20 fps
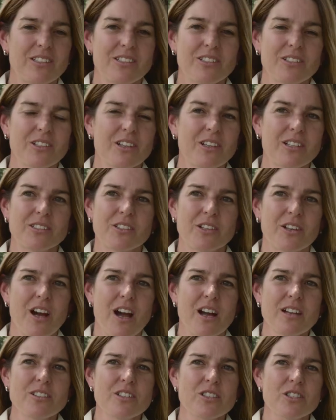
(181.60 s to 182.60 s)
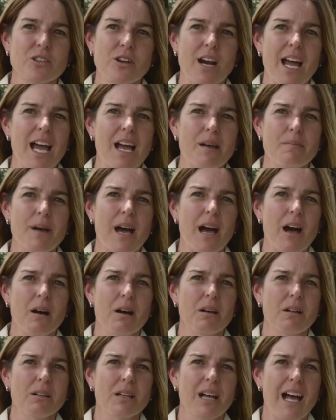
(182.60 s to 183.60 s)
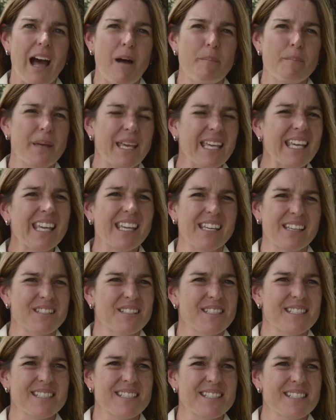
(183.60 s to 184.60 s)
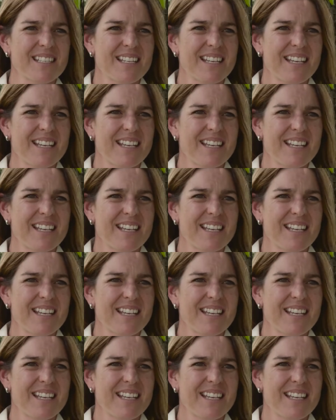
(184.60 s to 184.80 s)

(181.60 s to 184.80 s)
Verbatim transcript: You, you can't describe how, how big he is.